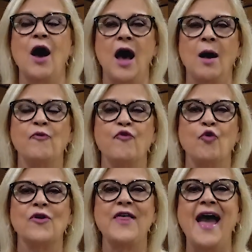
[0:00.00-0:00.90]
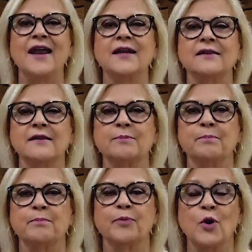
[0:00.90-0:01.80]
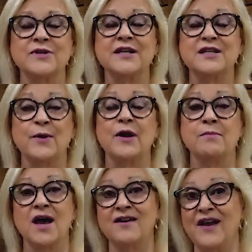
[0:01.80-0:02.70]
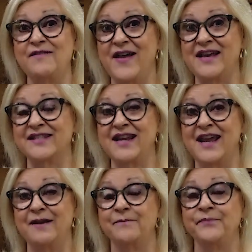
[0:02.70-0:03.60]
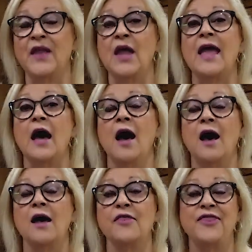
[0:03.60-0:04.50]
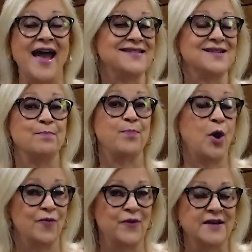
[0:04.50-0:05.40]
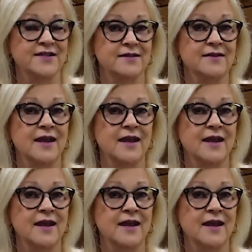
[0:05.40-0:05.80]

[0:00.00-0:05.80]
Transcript: um, for that protein sparing modified fast day, uh, that's perfect.